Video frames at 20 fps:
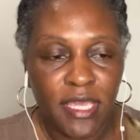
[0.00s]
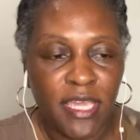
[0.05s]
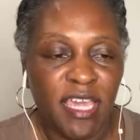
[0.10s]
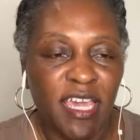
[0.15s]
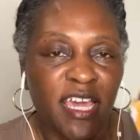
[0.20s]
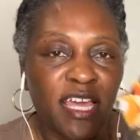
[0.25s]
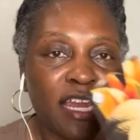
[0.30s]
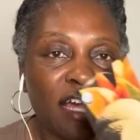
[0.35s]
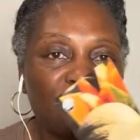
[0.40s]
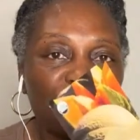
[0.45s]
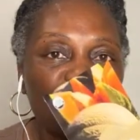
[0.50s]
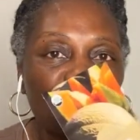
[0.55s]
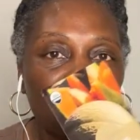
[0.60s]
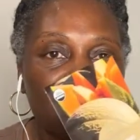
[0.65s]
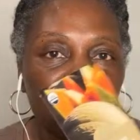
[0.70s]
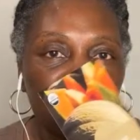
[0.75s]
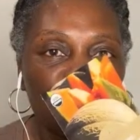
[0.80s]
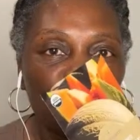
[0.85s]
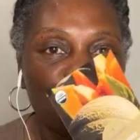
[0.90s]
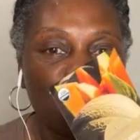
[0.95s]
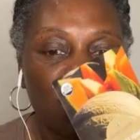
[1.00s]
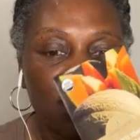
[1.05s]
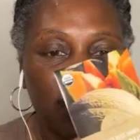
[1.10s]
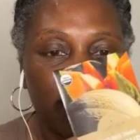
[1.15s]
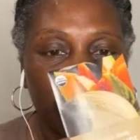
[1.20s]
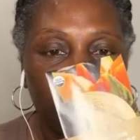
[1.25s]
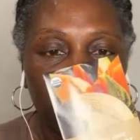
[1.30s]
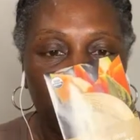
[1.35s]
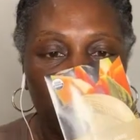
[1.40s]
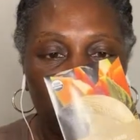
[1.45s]
And I'll try this one
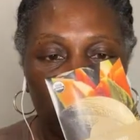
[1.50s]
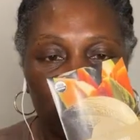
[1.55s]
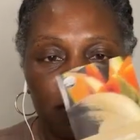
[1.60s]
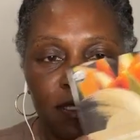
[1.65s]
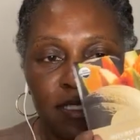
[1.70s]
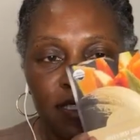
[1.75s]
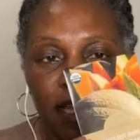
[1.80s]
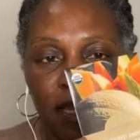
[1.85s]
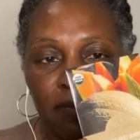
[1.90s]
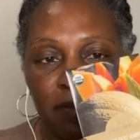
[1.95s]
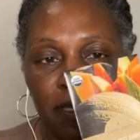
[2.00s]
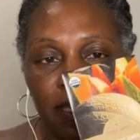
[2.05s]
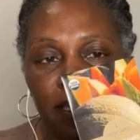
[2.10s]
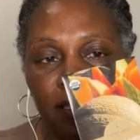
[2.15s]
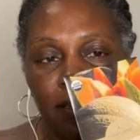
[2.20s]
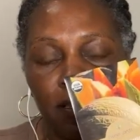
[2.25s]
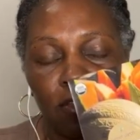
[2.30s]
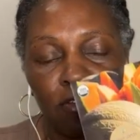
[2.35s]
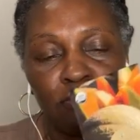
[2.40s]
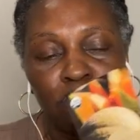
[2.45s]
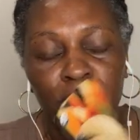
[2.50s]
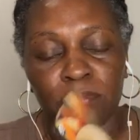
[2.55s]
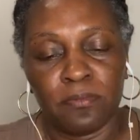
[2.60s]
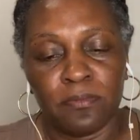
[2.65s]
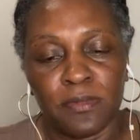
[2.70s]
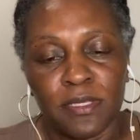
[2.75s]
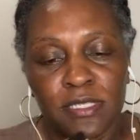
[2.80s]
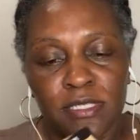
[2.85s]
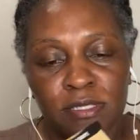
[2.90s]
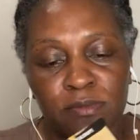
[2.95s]
cantaloupe, this type of cantaloupe.
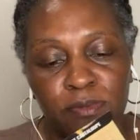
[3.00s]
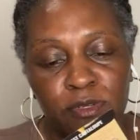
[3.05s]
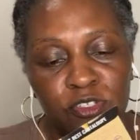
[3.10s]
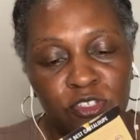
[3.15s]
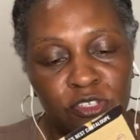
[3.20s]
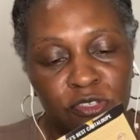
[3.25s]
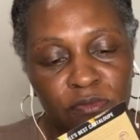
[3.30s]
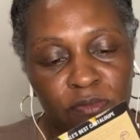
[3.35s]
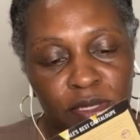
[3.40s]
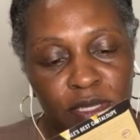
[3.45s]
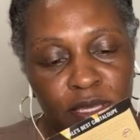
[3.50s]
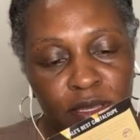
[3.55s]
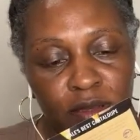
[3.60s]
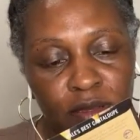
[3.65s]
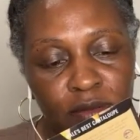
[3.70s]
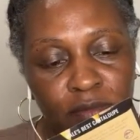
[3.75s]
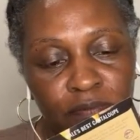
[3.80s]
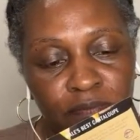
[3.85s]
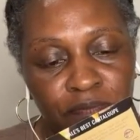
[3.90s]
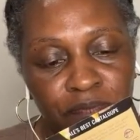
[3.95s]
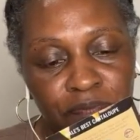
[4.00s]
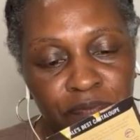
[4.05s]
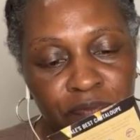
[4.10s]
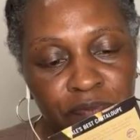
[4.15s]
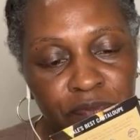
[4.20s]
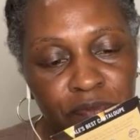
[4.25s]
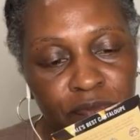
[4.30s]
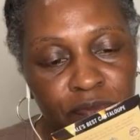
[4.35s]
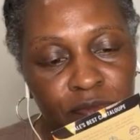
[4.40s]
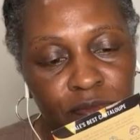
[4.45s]
It's supposed to be a
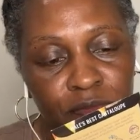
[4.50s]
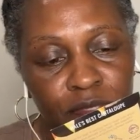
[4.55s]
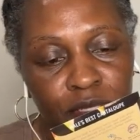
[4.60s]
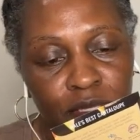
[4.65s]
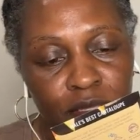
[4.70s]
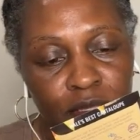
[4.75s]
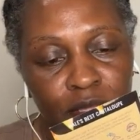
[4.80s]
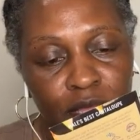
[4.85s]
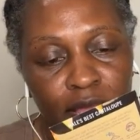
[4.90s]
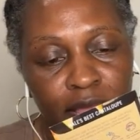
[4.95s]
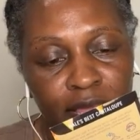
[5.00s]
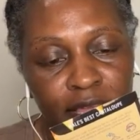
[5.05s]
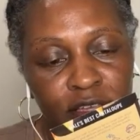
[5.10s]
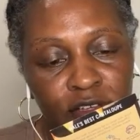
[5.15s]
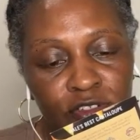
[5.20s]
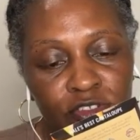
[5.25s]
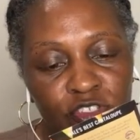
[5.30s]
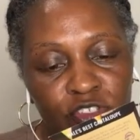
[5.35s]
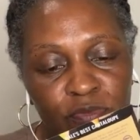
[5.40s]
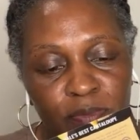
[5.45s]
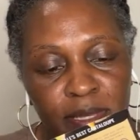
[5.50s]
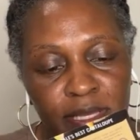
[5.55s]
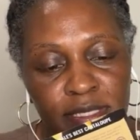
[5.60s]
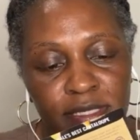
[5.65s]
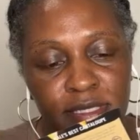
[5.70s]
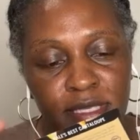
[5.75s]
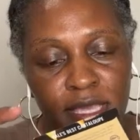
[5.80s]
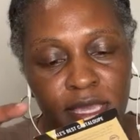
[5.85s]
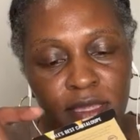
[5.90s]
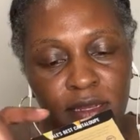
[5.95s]
Hell's
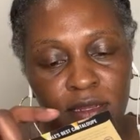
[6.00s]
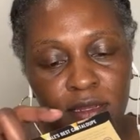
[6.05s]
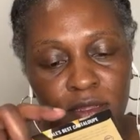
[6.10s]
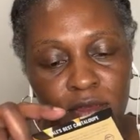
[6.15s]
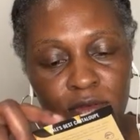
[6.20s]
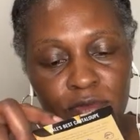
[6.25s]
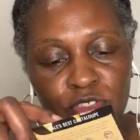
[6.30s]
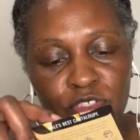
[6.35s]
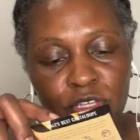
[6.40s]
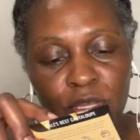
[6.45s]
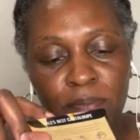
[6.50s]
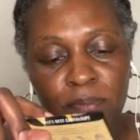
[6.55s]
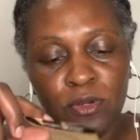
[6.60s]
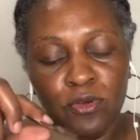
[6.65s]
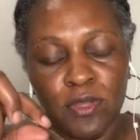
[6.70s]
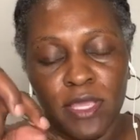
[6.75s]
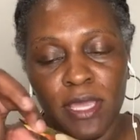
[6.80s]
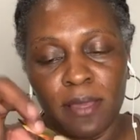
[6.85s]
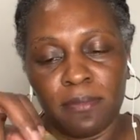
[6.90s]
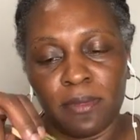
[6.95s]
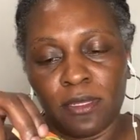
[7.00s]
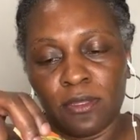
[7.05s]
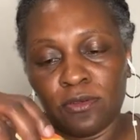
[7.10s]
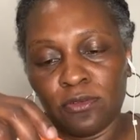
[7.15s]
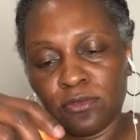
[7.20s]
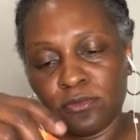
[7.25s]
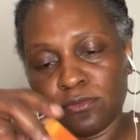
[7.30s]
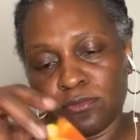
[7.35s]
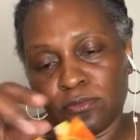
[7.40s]
Best cantaloupe, jumbo cantaloupe.